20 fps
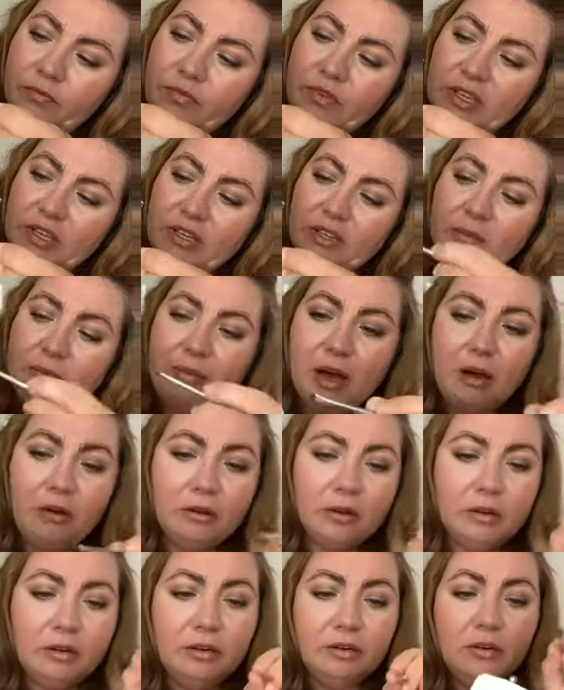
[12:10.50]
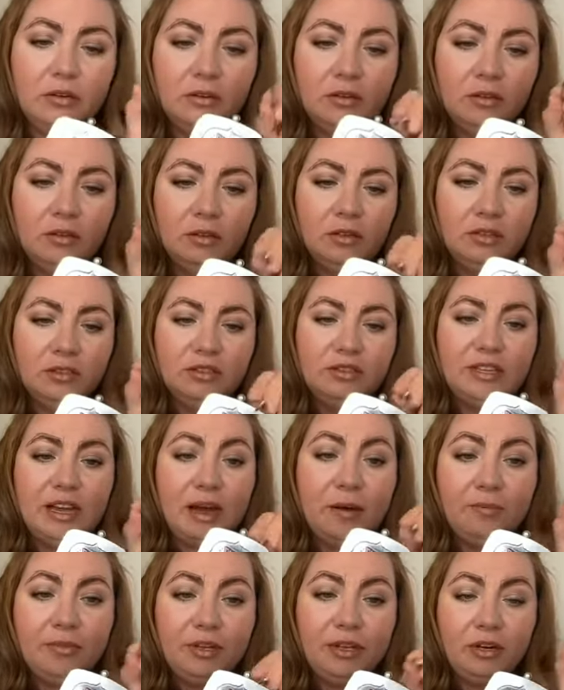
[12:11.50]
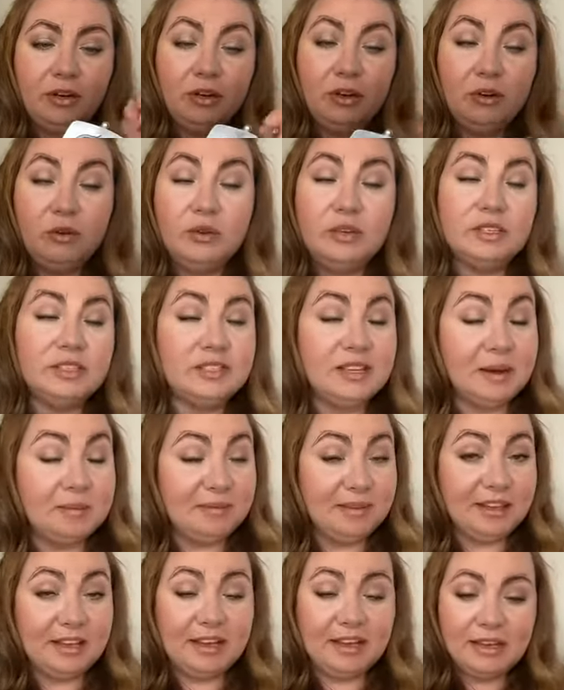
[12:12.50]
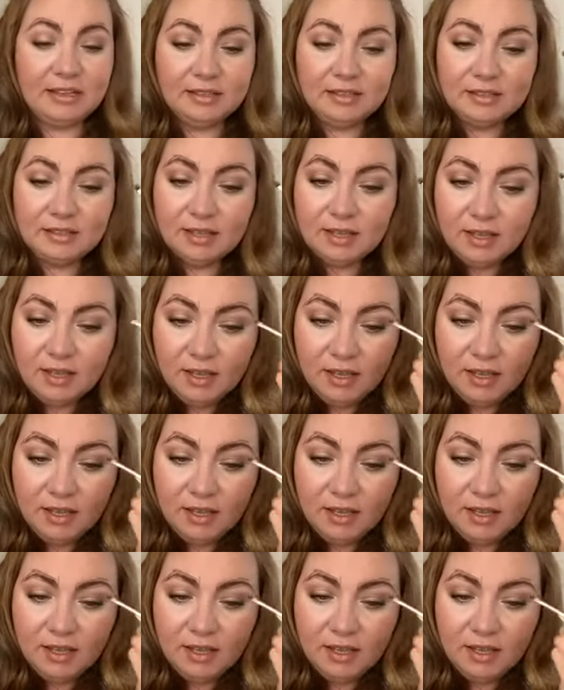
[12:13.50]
Take the powder, tap it, always tap it, guys.